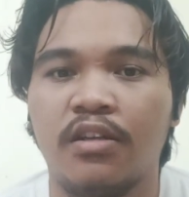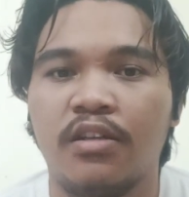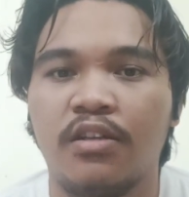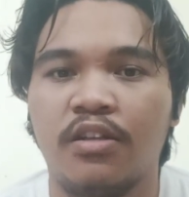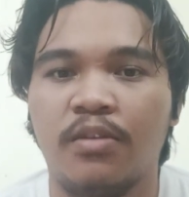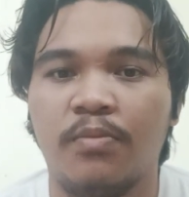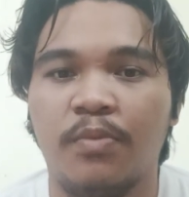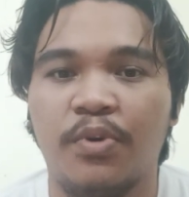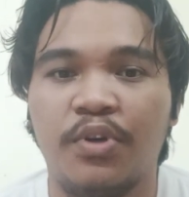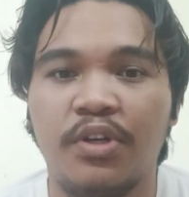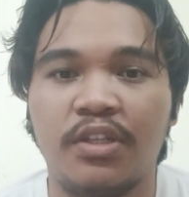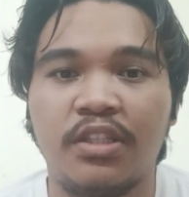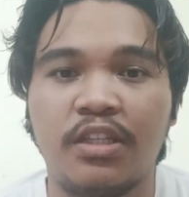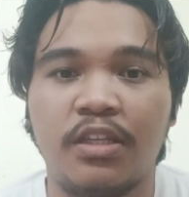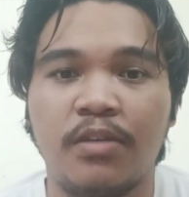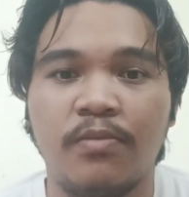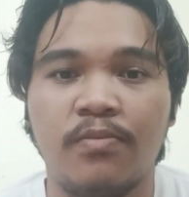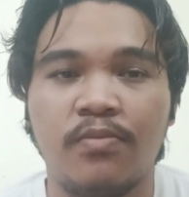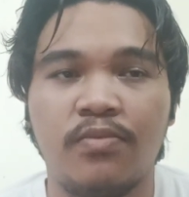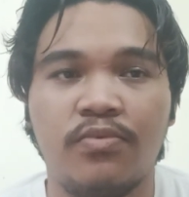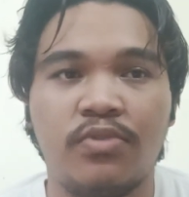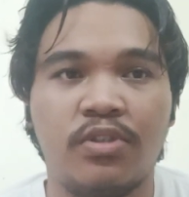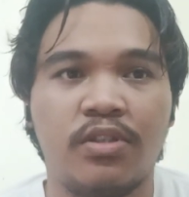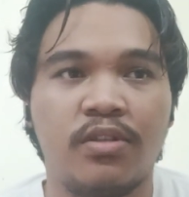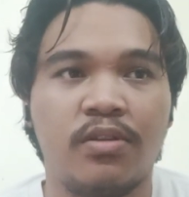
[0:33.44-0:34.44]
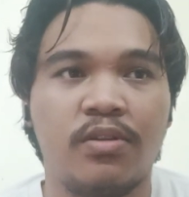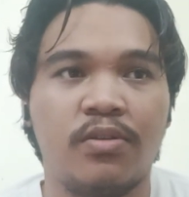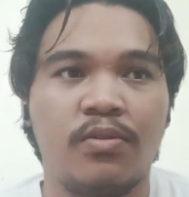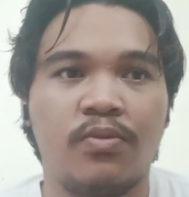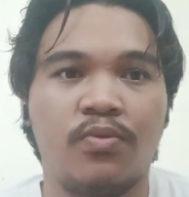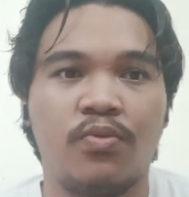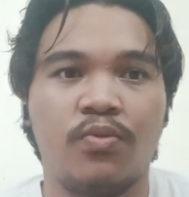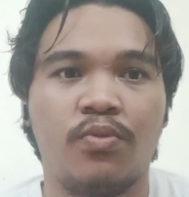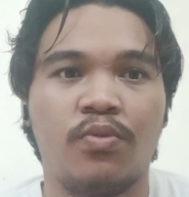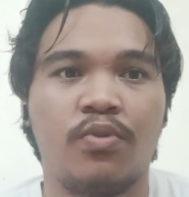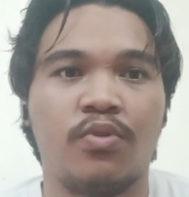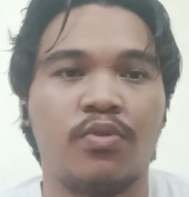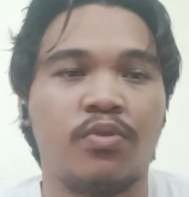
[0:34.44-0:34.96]
the maritime
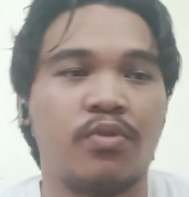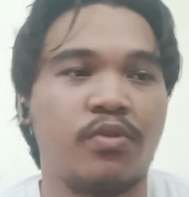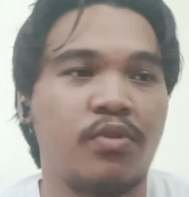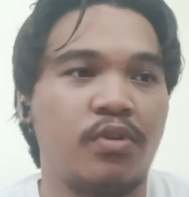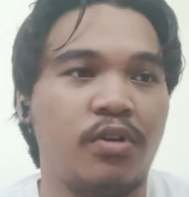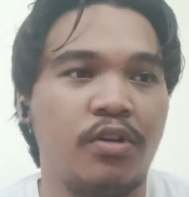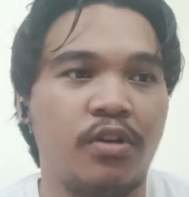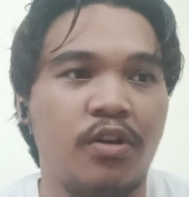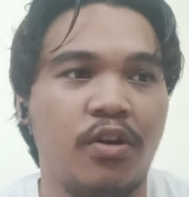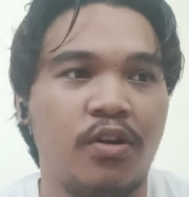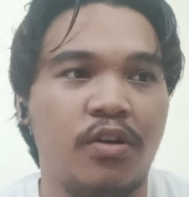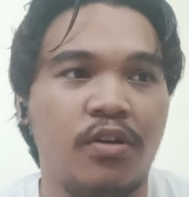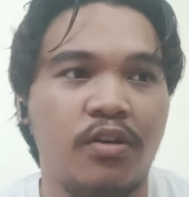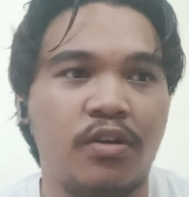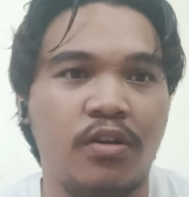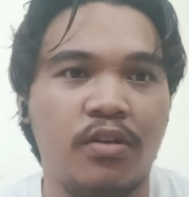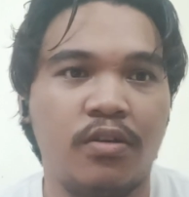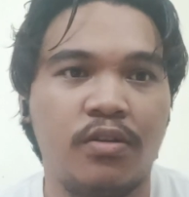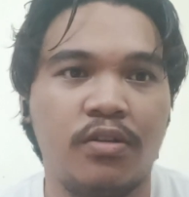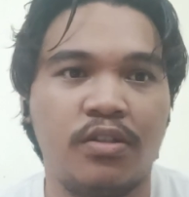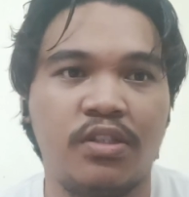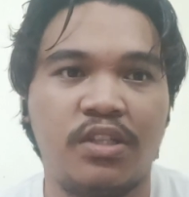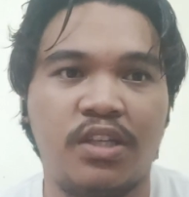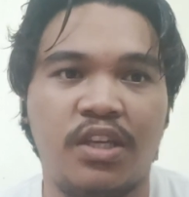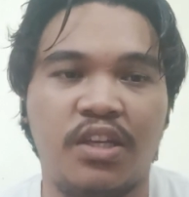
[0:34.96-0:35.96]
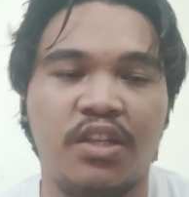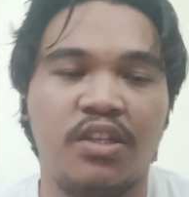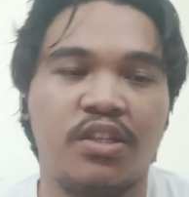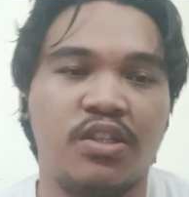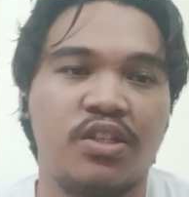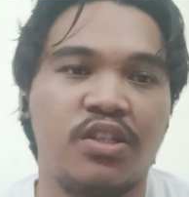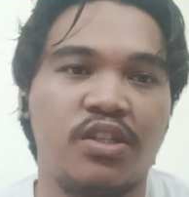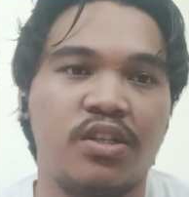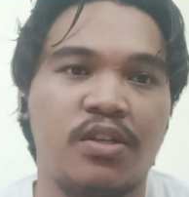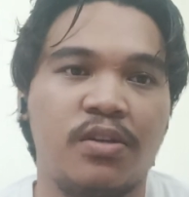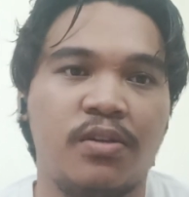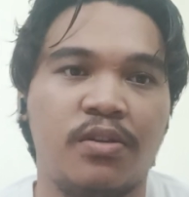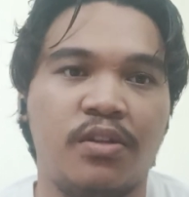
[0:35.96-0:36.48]
law
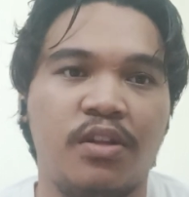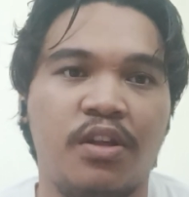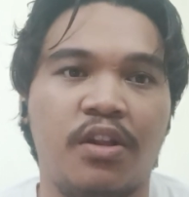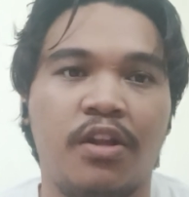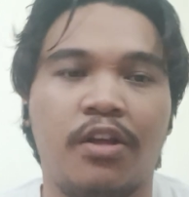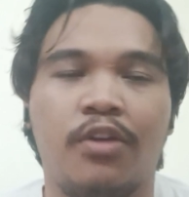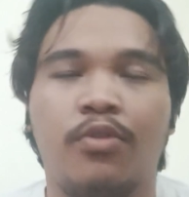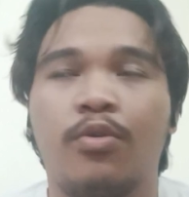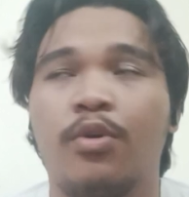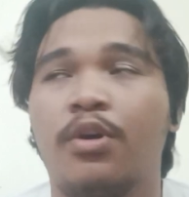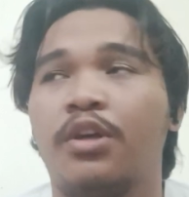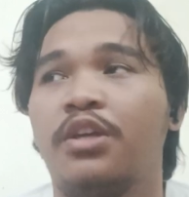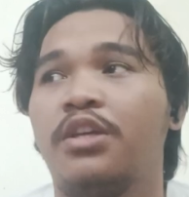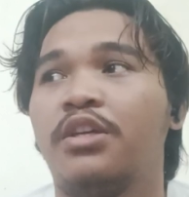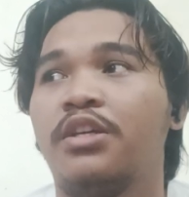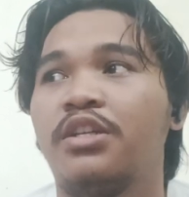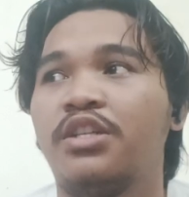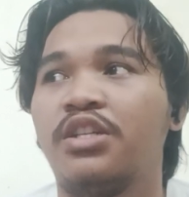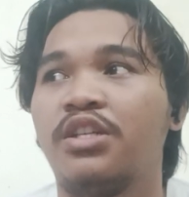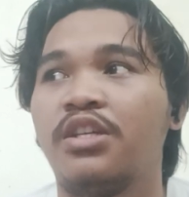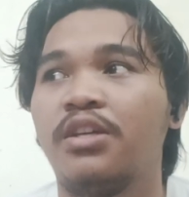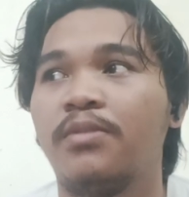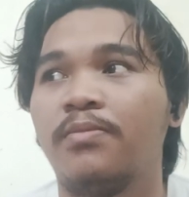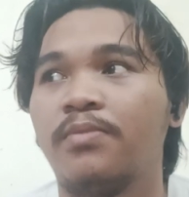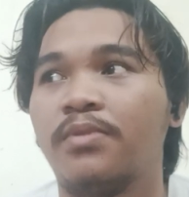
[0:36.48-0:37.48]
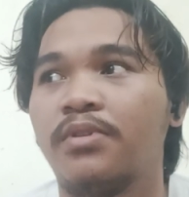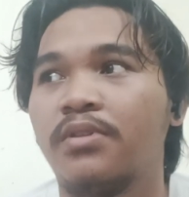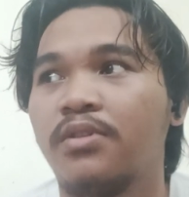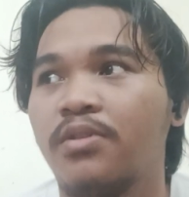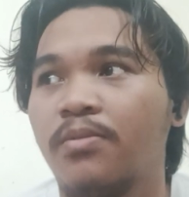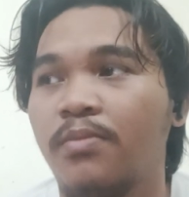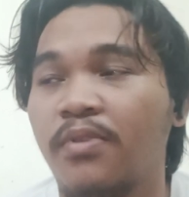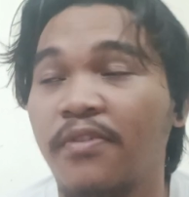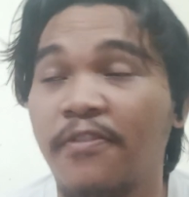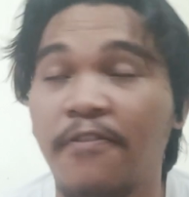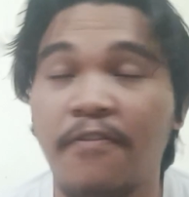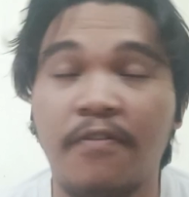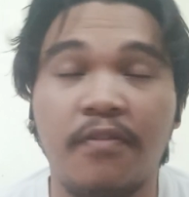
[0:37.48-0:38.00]
changed. They require ships to
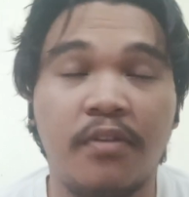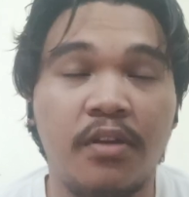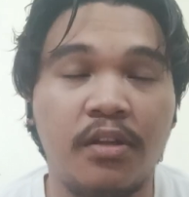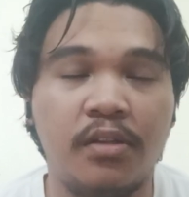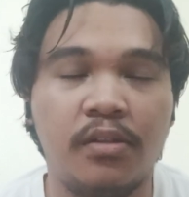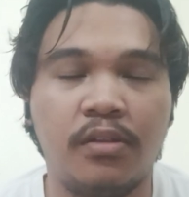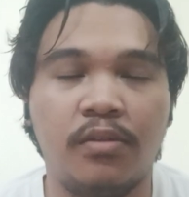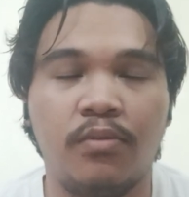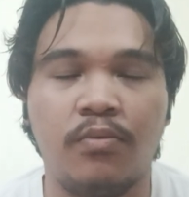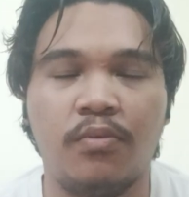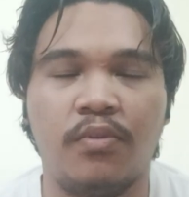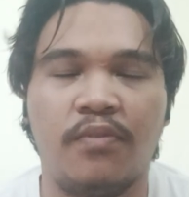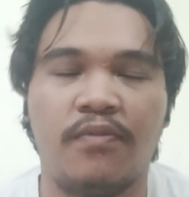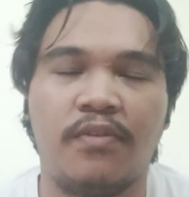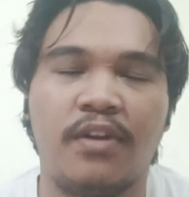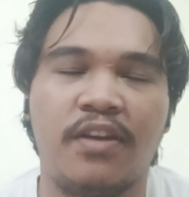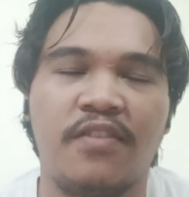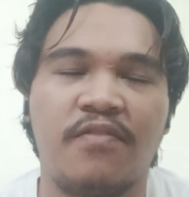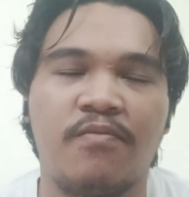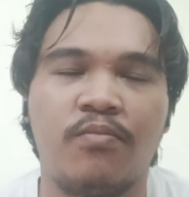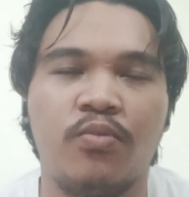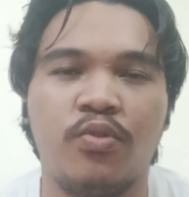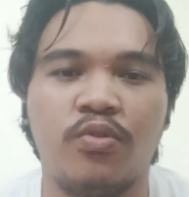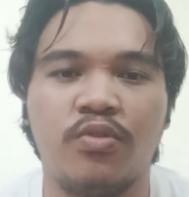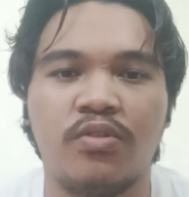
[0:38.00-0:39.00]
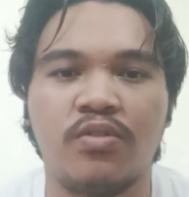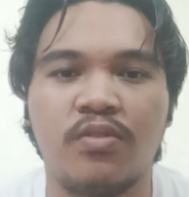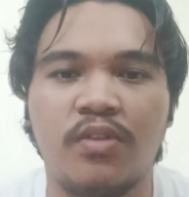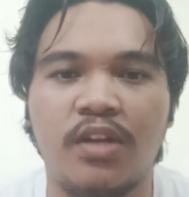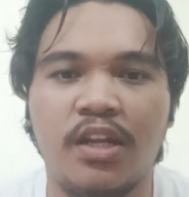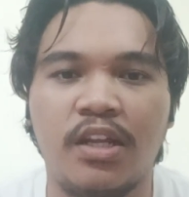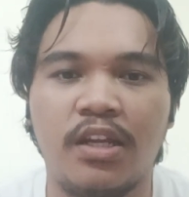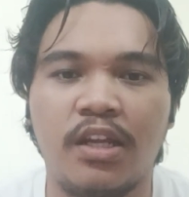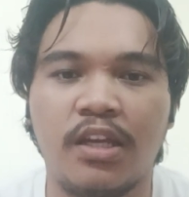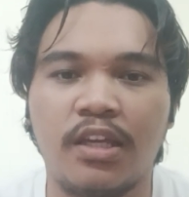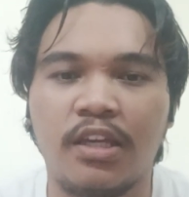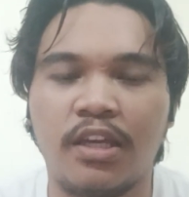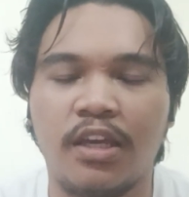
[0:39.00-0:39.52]
be filled with lifeboats so
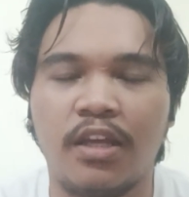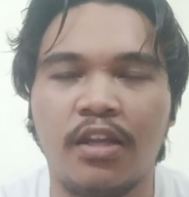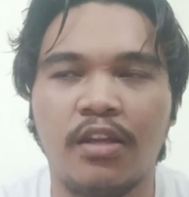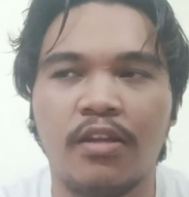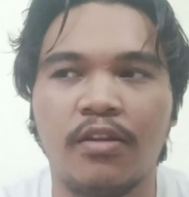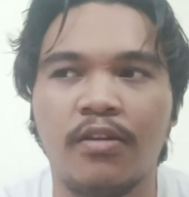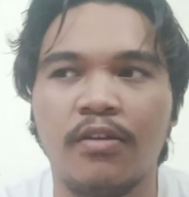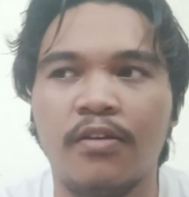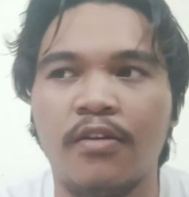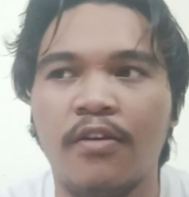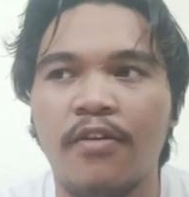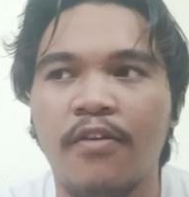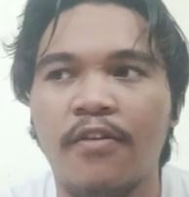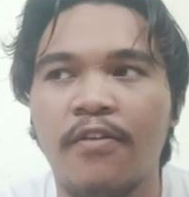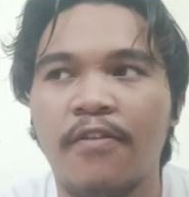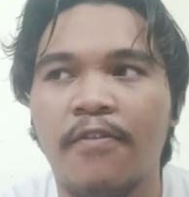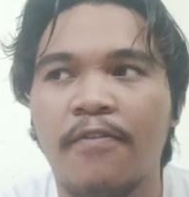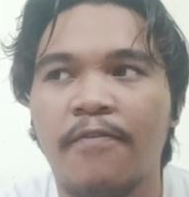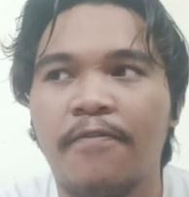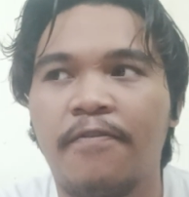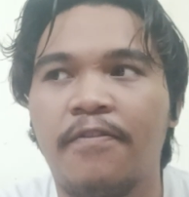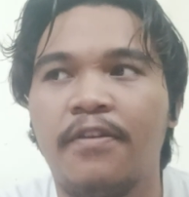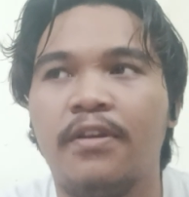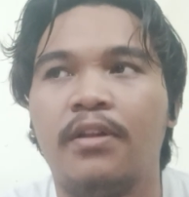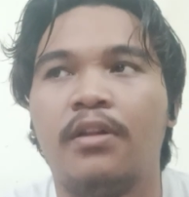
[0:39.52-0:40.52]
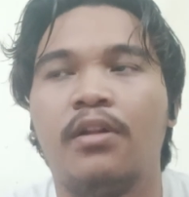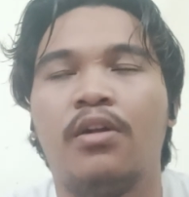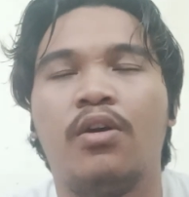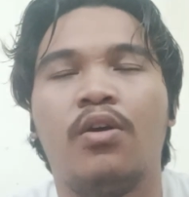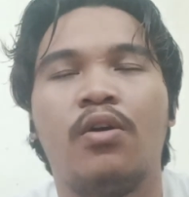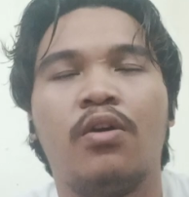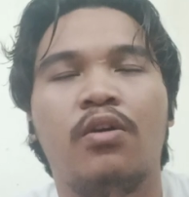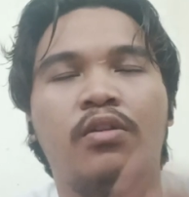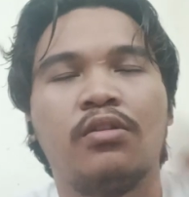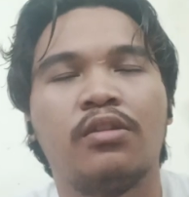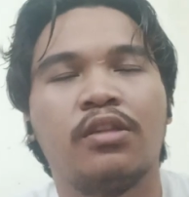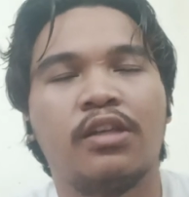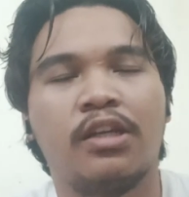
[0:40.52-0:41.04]
that they can fill
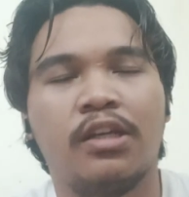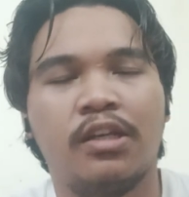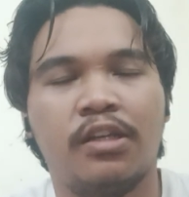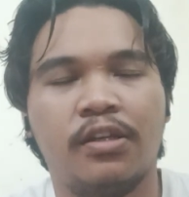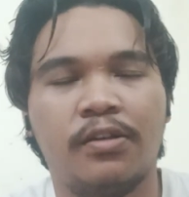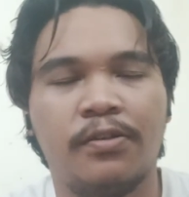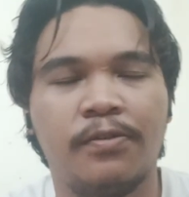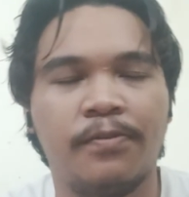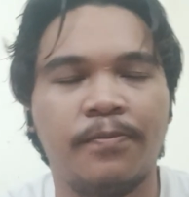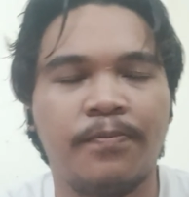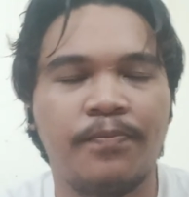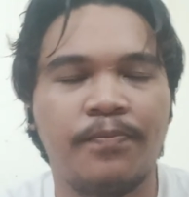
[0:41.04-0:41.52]
all the